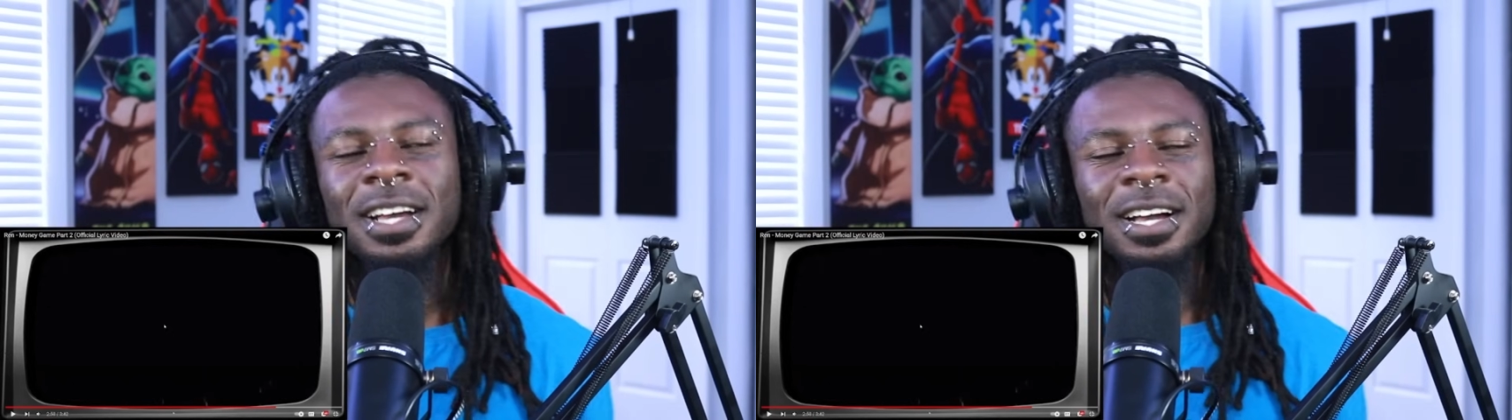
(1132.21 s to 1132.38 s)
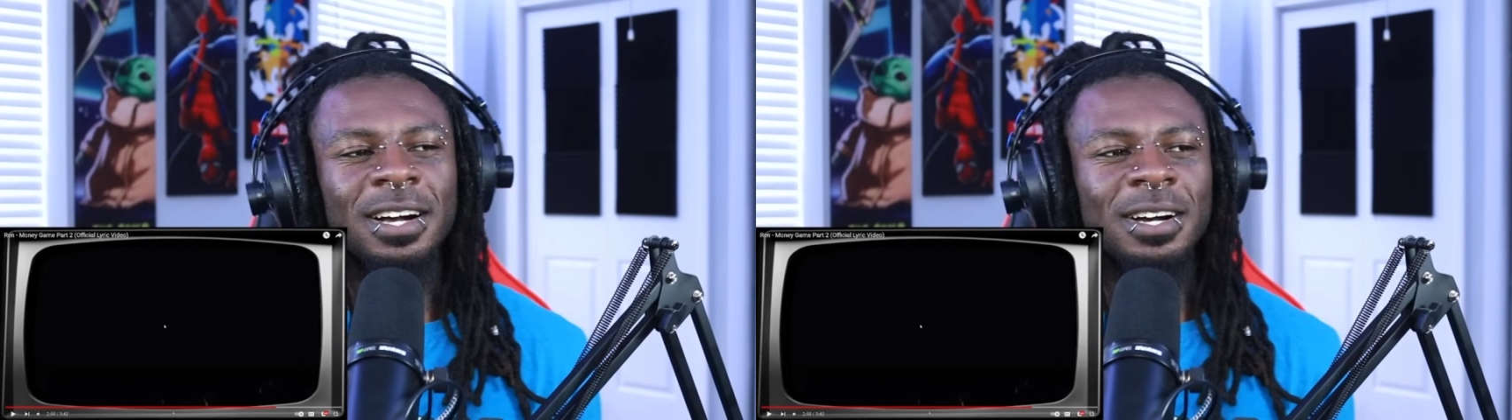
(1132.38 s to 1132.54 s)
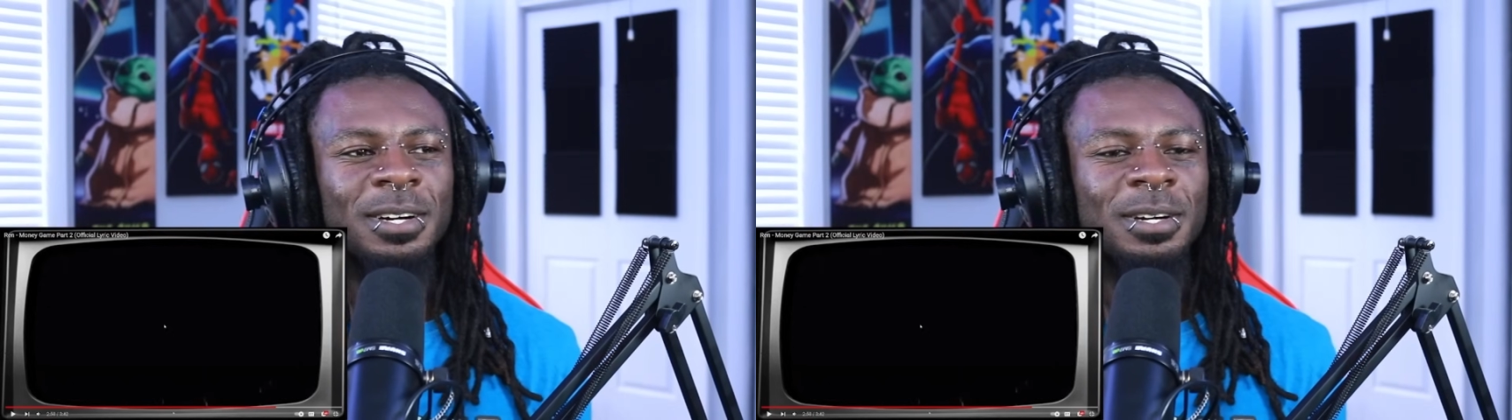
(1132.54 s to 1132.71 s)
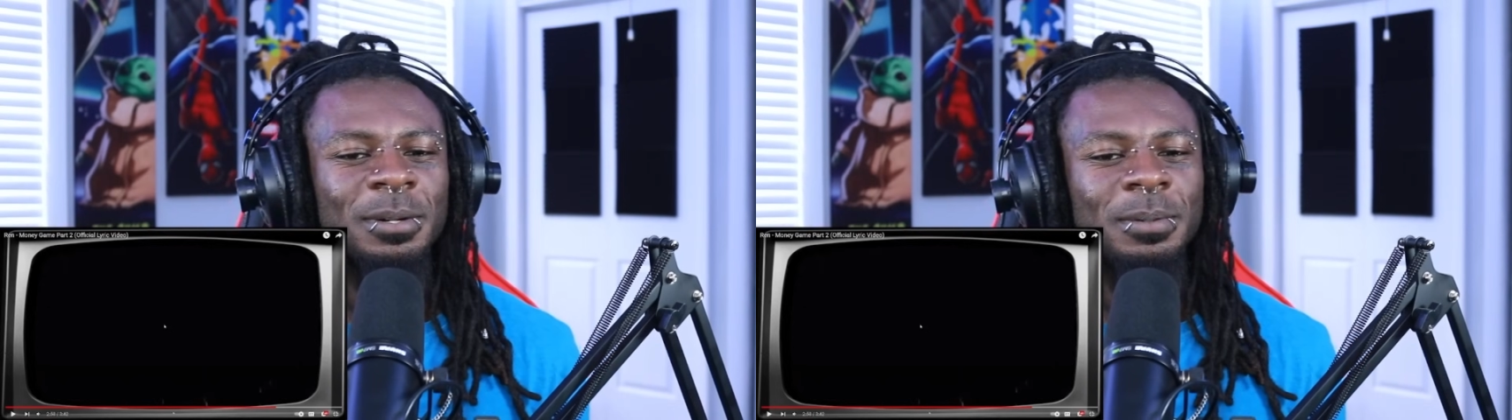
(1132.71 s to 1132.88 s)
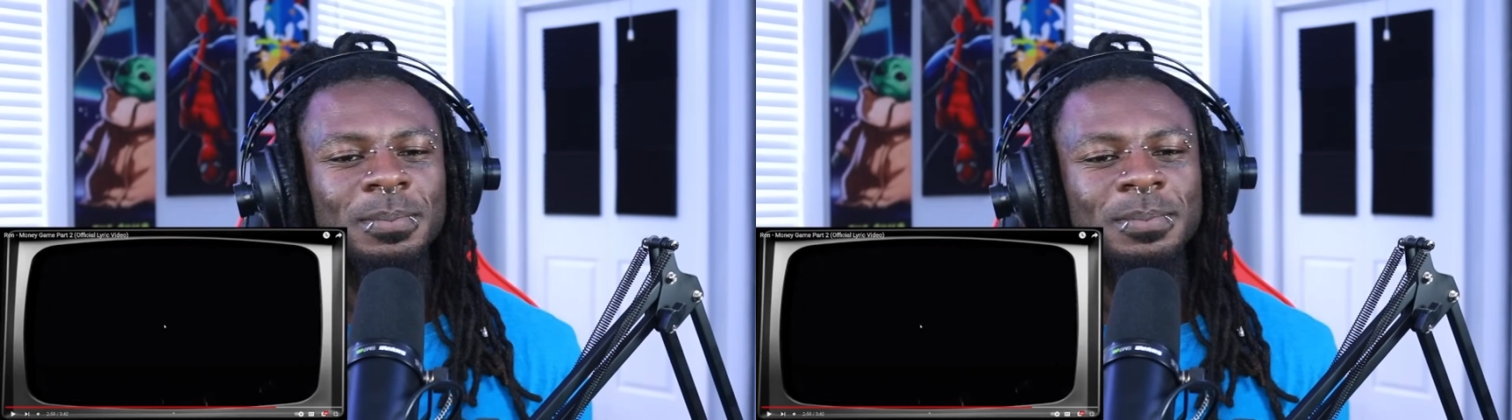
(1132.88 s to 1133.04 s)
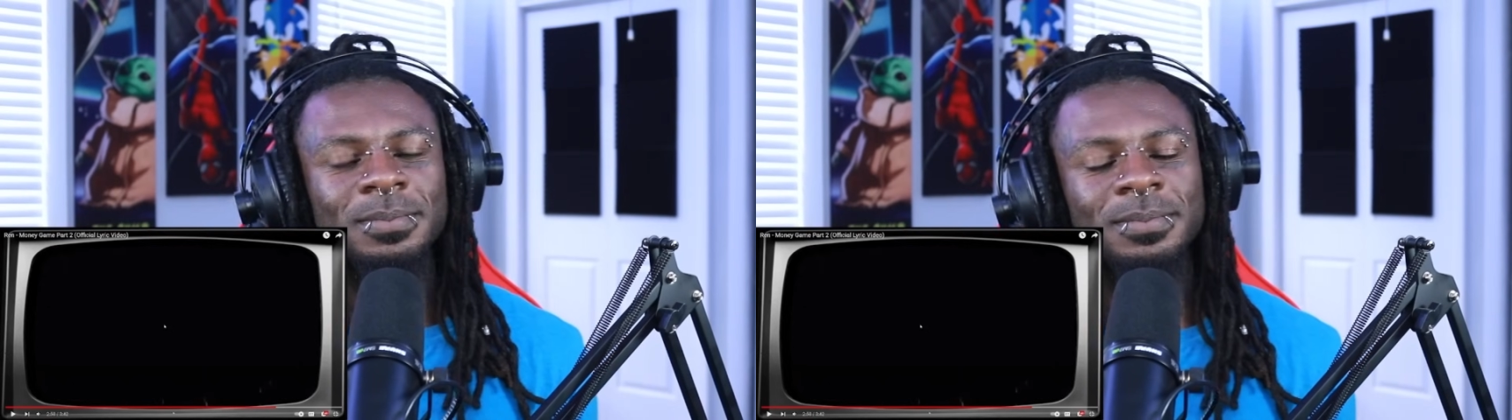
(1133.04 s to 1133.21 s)

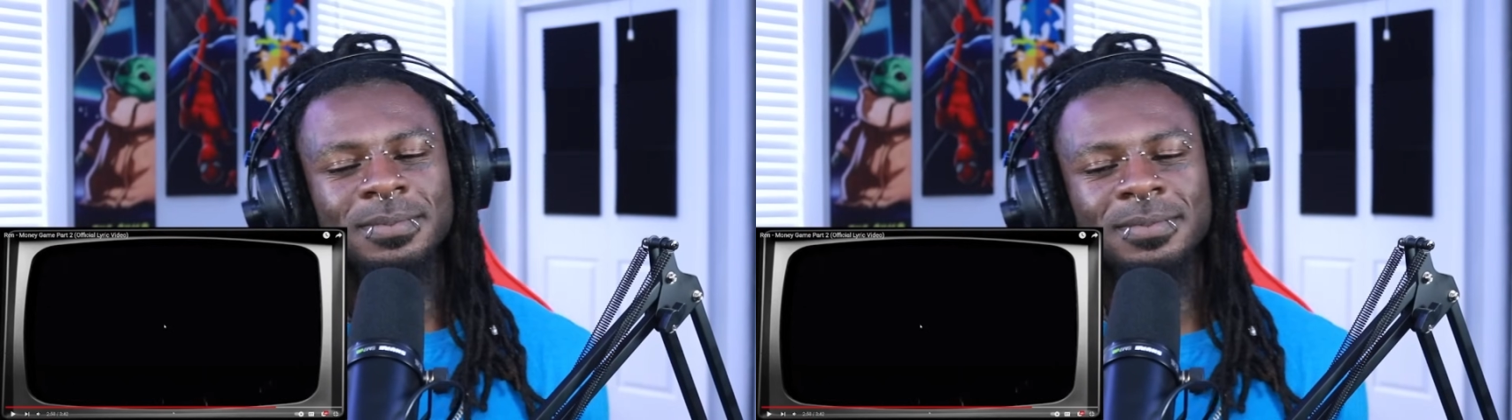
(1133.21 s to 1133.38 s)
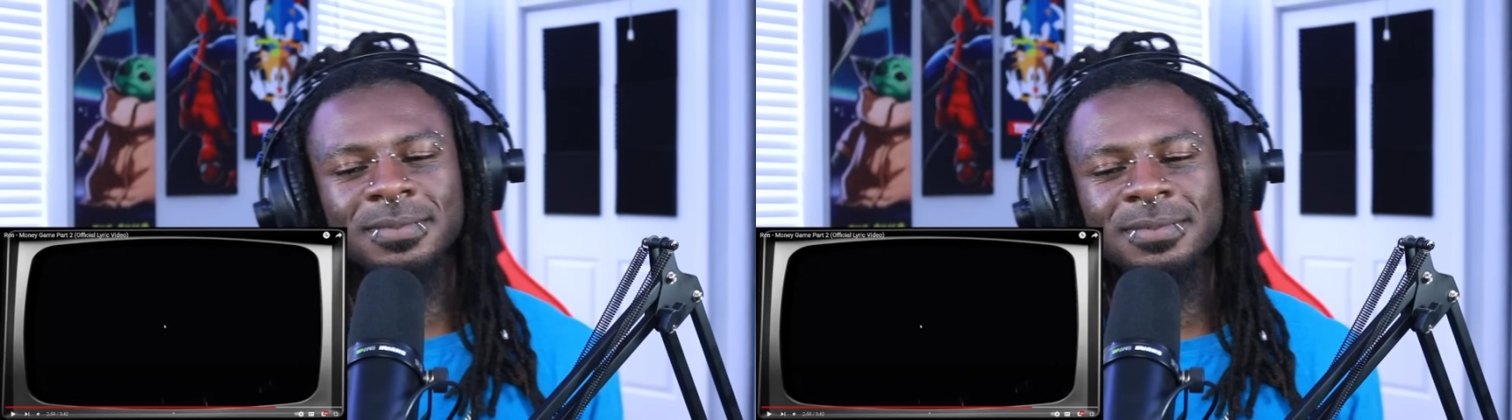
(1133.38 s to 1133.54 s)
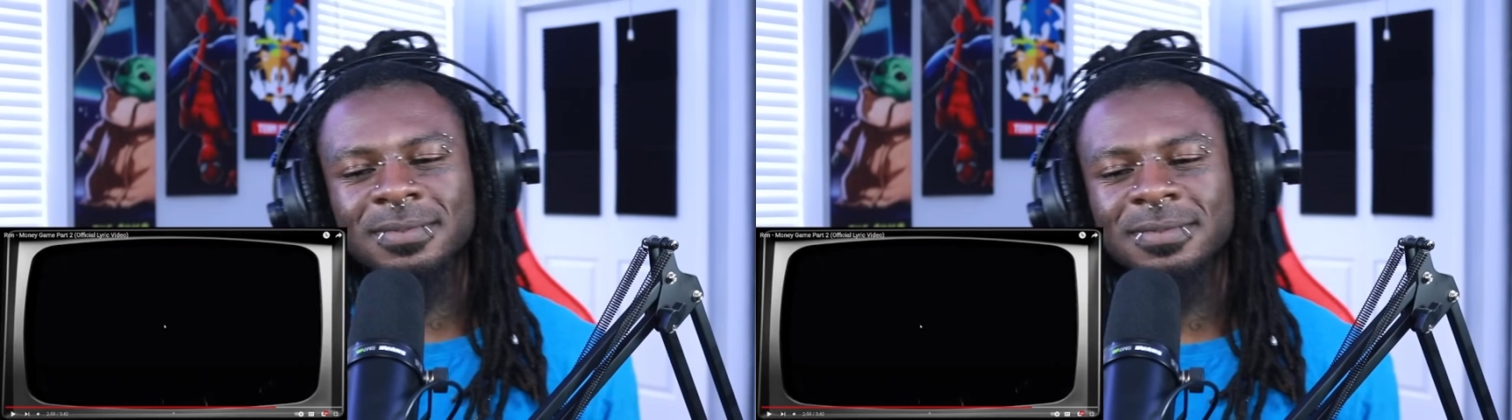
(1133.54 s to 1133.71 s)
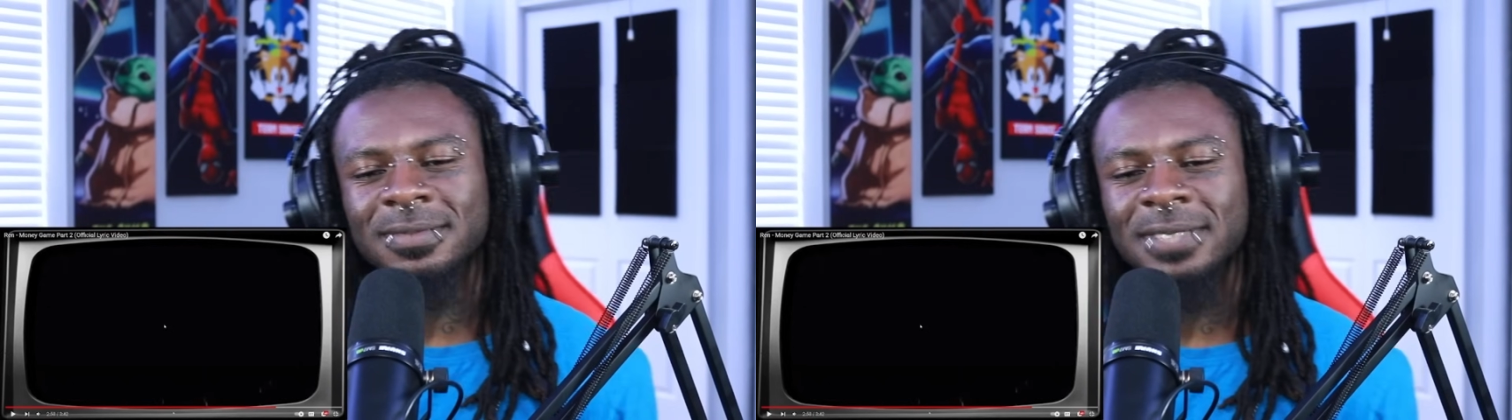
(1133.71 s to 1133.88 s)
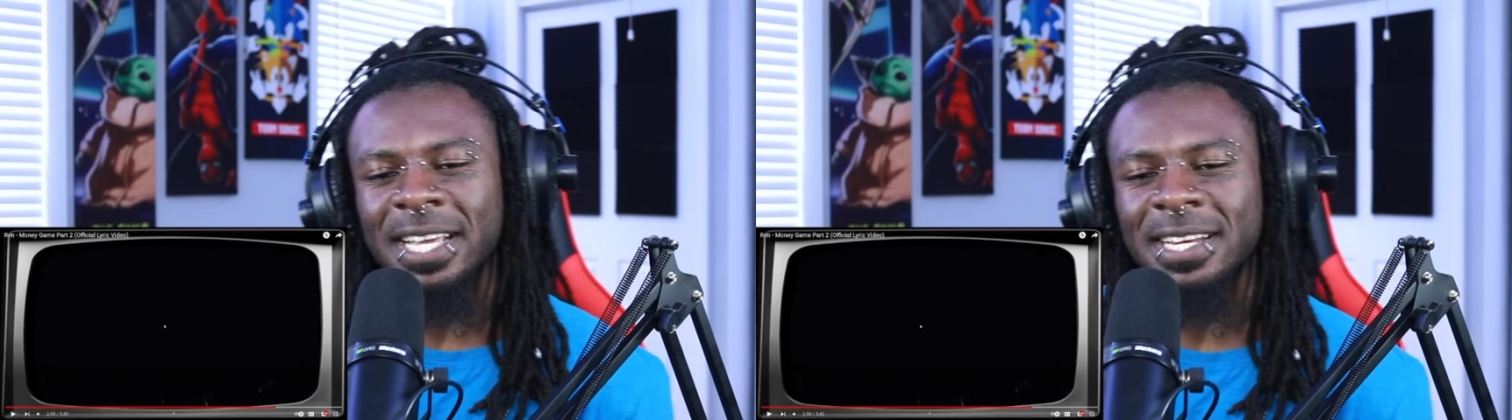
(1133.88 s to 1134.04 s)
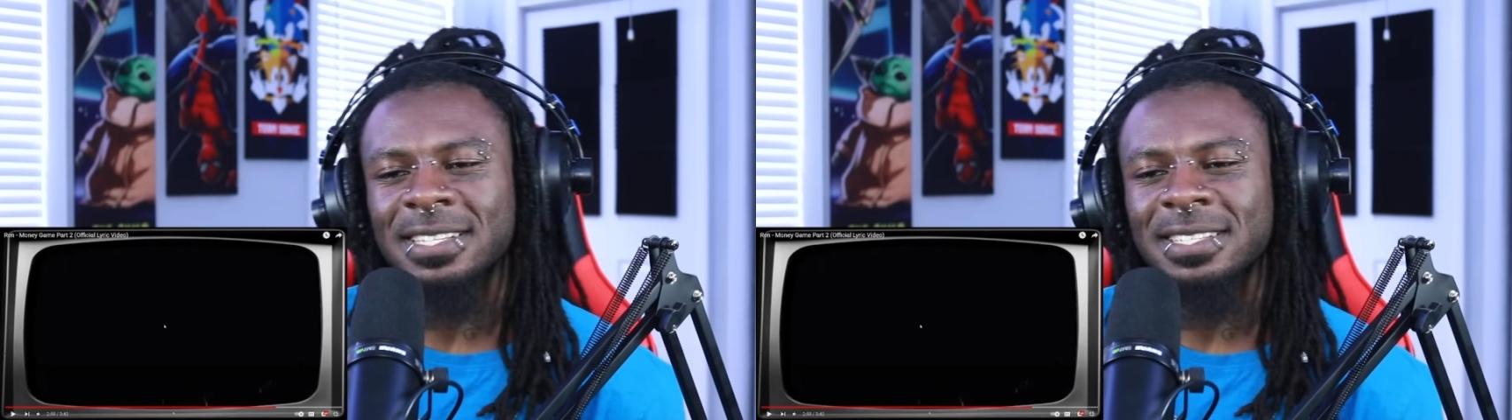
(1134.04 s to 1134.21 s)

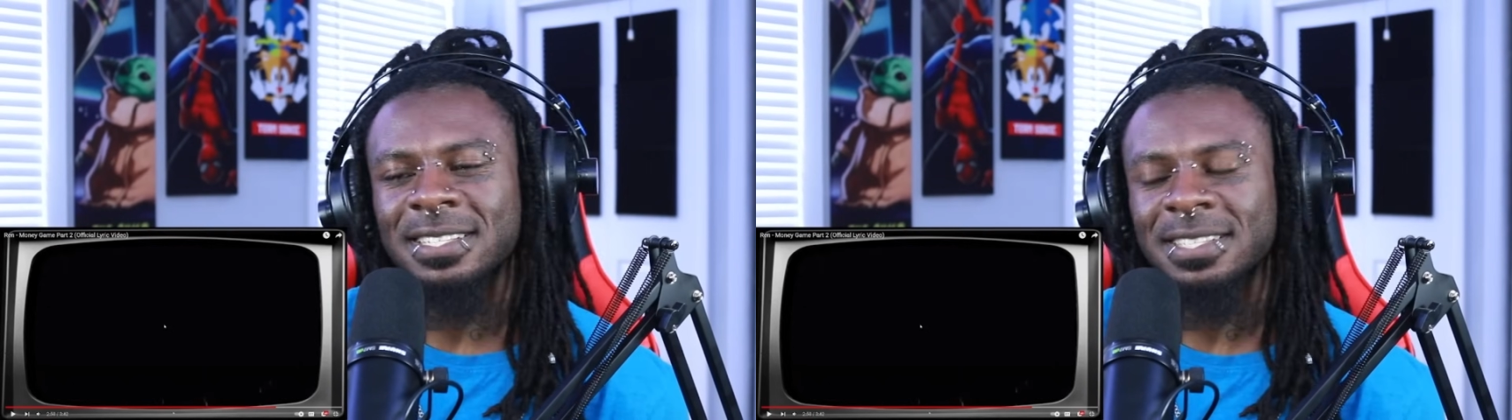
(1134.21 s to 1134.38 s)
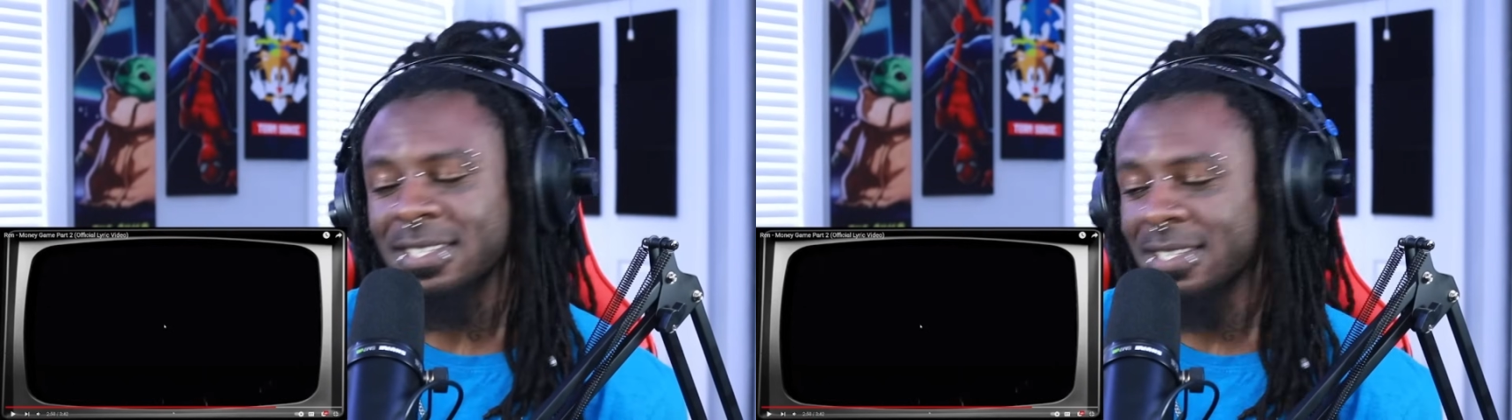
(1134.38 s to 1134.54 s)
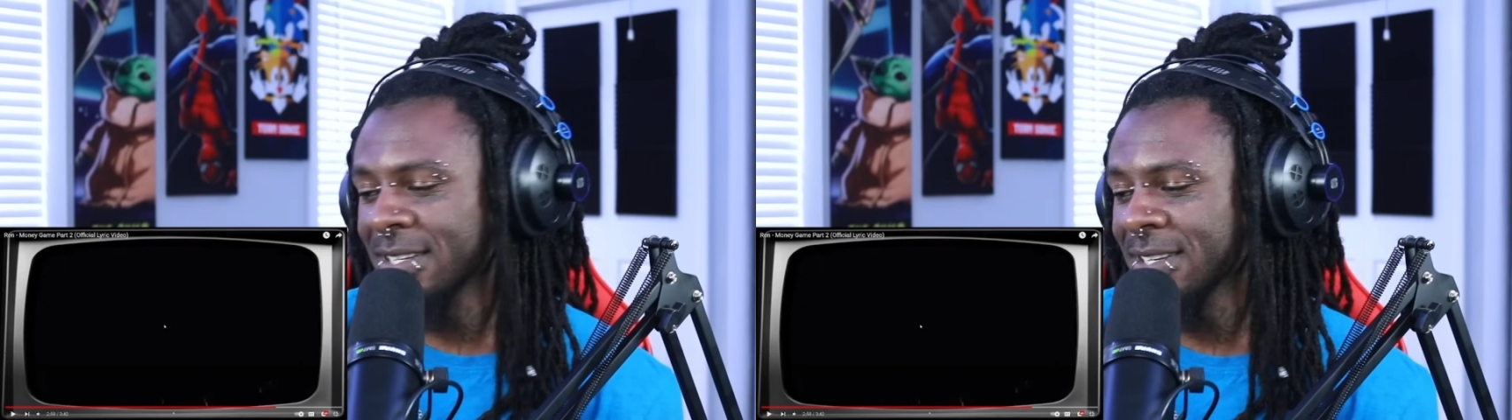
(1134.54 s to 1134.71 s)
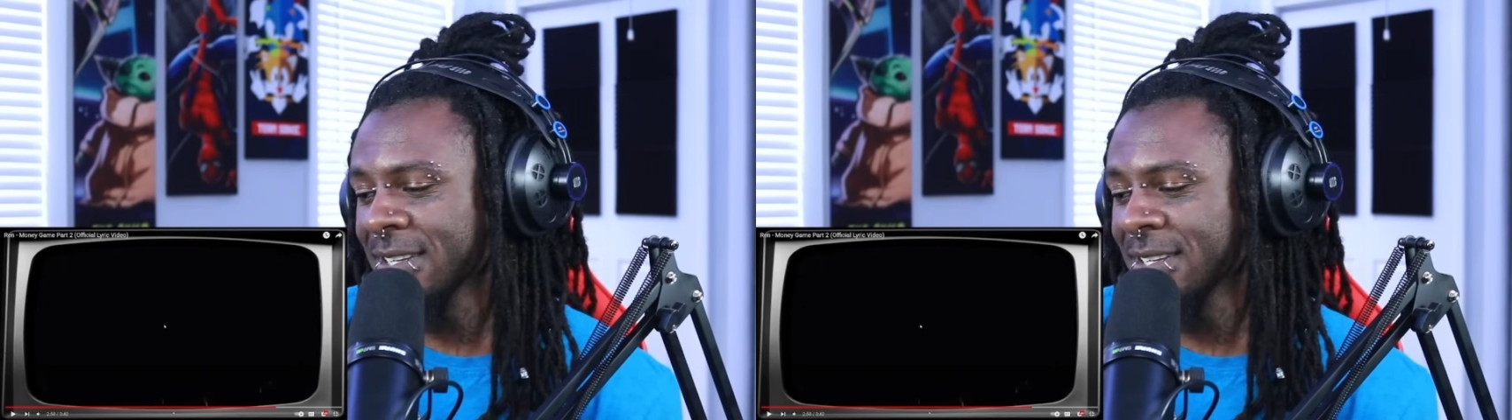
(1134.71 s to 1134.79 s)
that is,